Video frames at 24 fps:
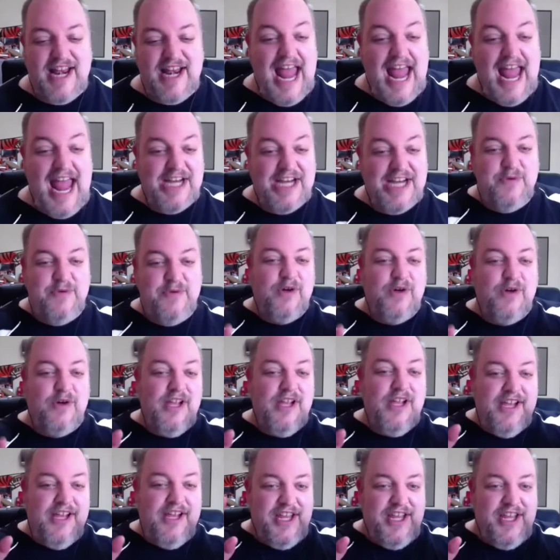actual
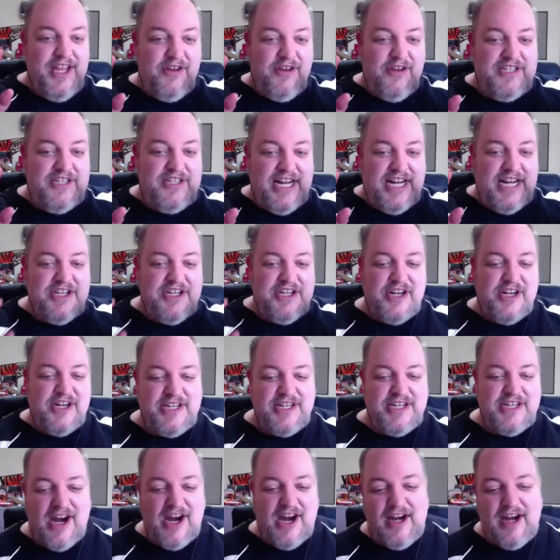you know signature
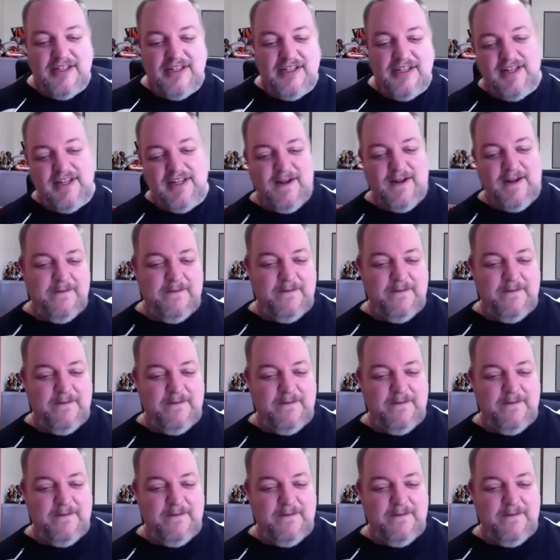guitar. You know.